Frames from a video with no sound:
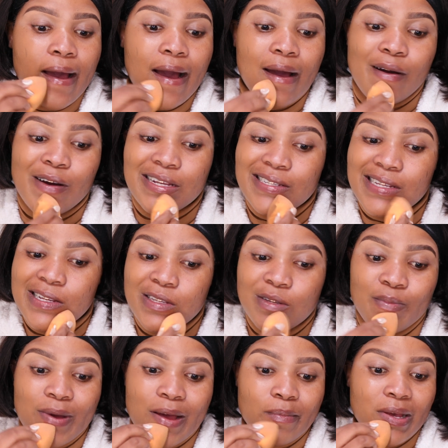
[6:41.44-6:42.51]
I wanted to
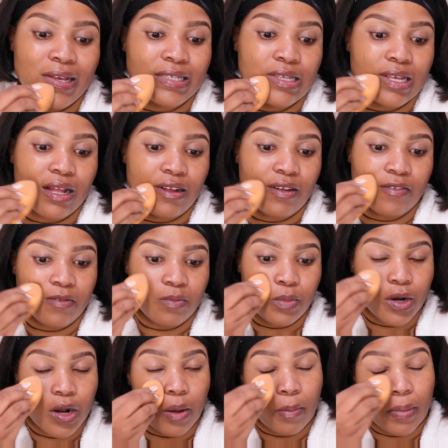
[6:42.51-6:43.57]
buy myself
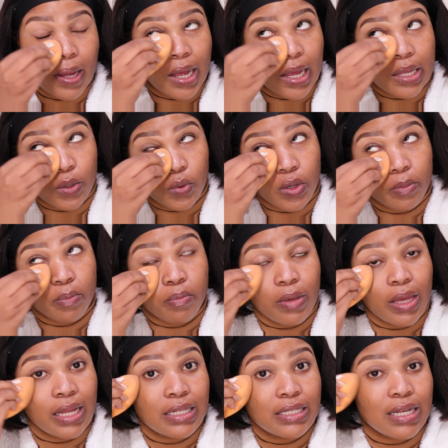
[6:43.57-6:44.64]
proper
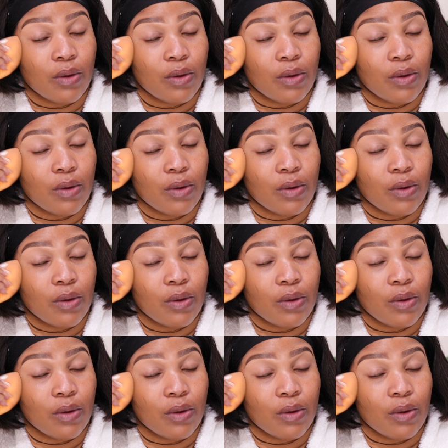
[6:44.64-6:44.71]
equipment.